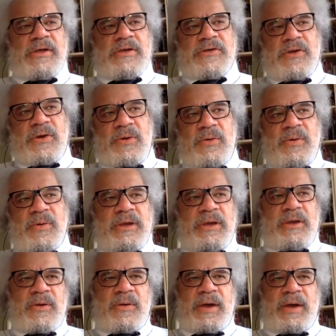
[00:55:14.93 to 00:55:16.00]
So,
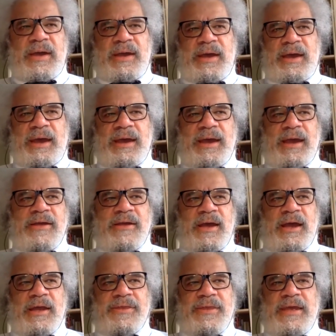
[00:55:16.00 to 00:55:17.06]

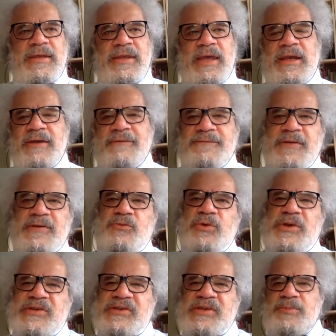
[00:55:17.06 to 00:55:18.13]
I think that if it's
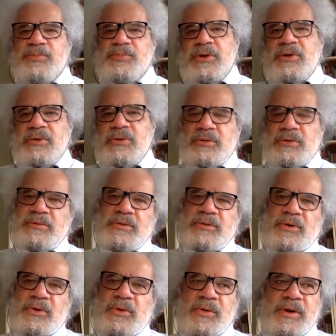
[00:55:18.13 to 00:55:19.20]
reciprocal,
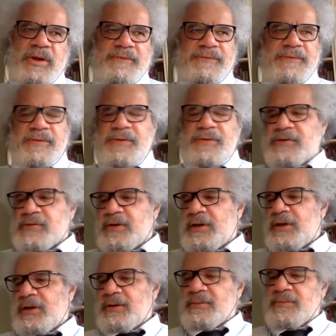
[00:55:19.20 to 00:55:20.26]
or if there's
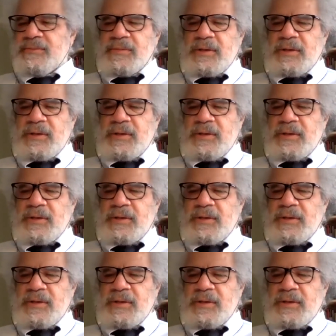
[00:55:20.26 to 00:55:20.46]
a